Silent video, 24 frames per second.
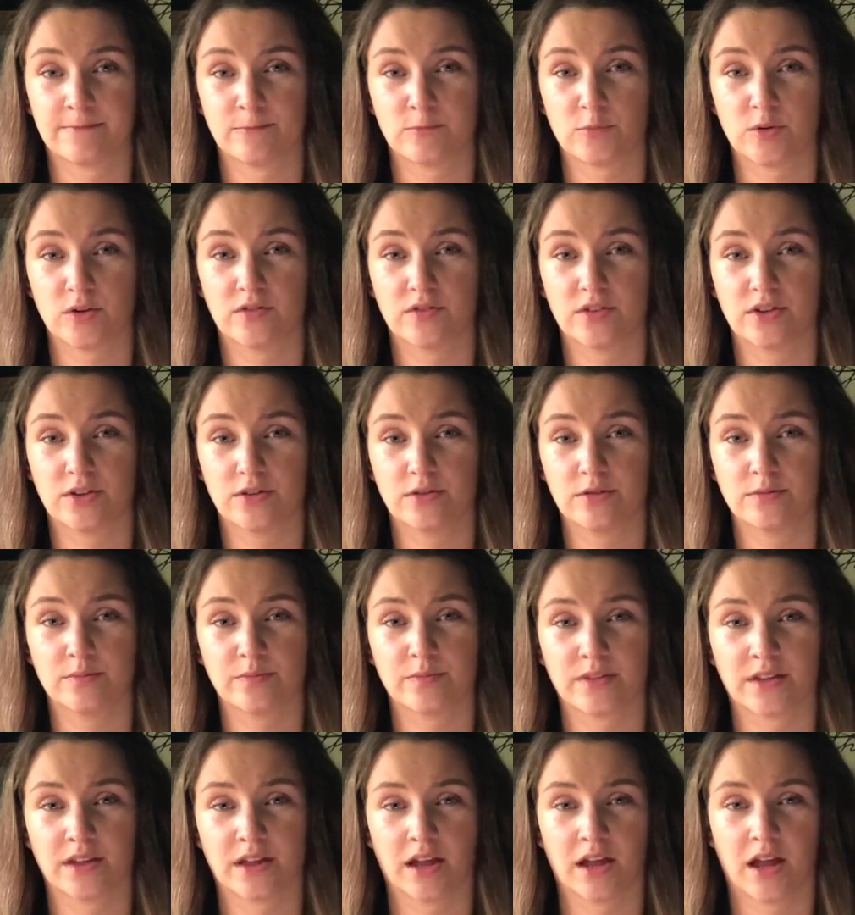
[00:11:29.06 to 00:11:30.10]
review.
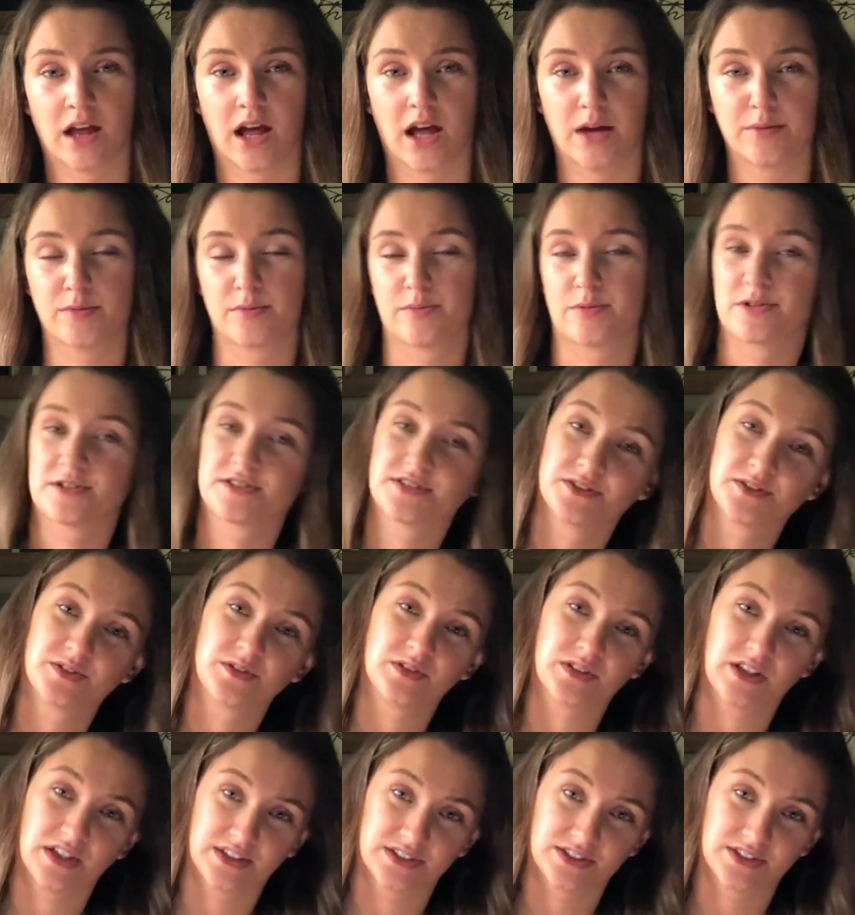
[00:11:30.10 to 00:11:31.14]
I'm a person
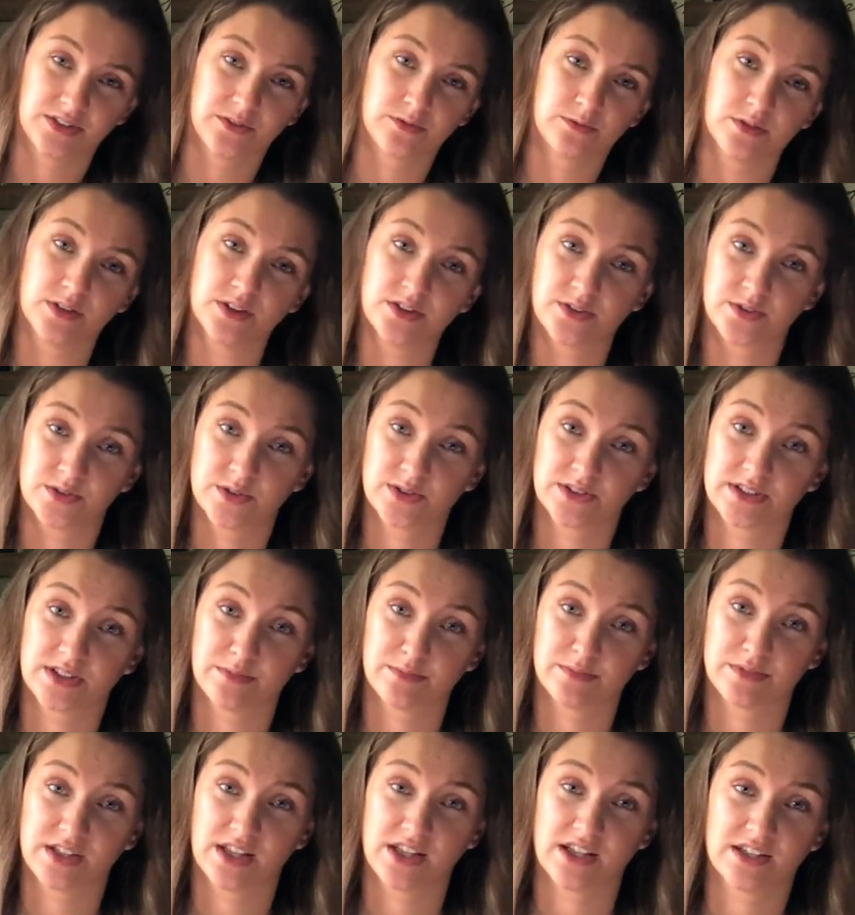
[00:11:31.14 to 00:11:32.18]
who likes to read through
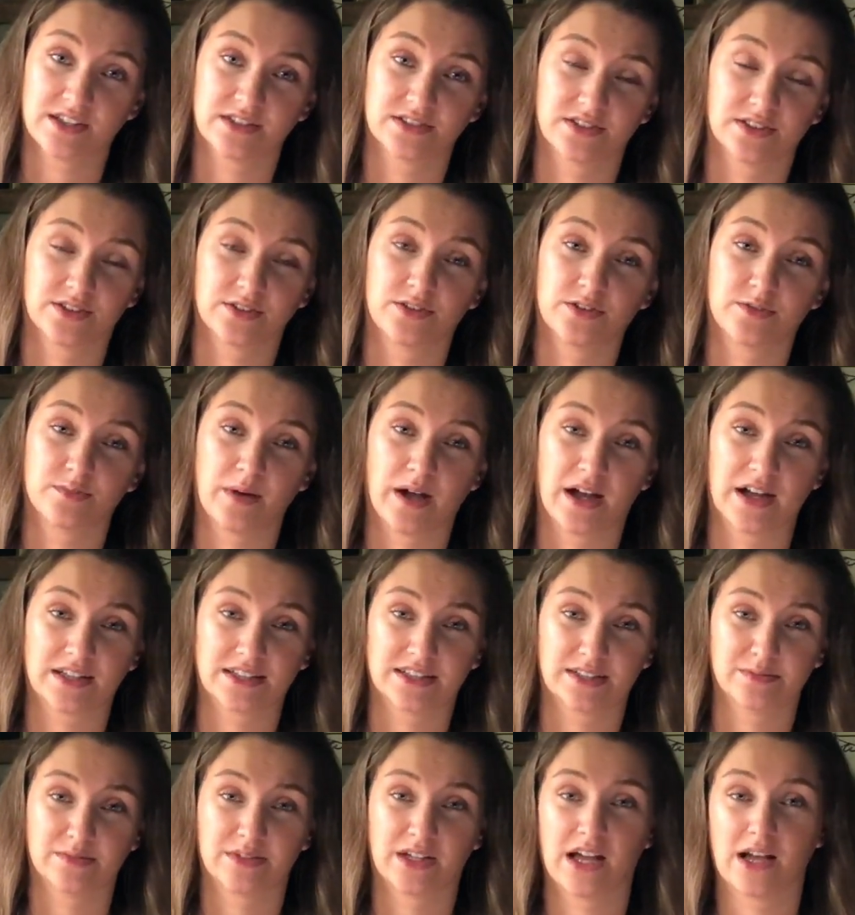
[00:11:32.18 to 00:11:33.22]
some things or go back
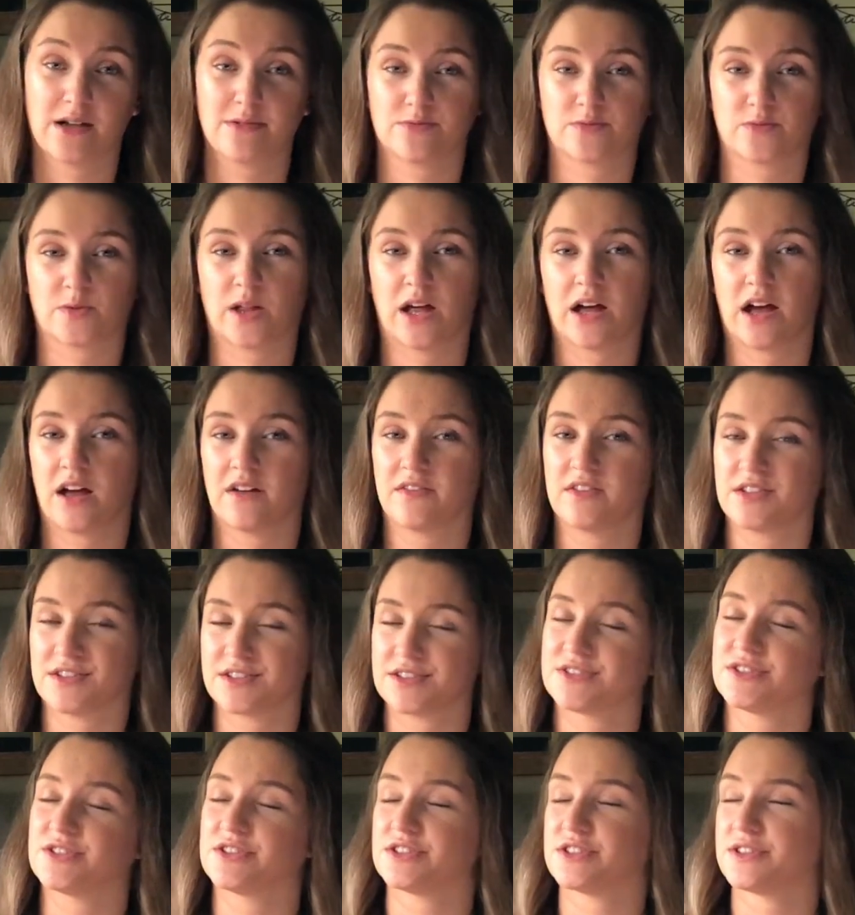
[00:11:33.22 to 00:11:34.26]
sometimes without having to
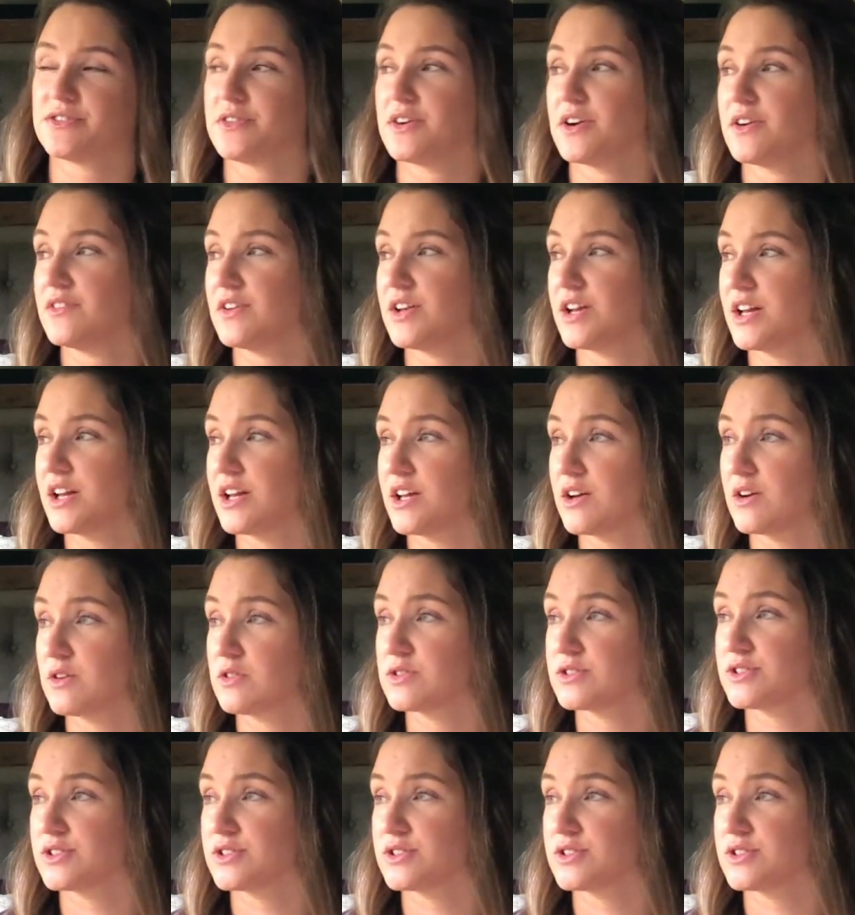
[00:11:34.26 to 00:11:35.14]
search for a video.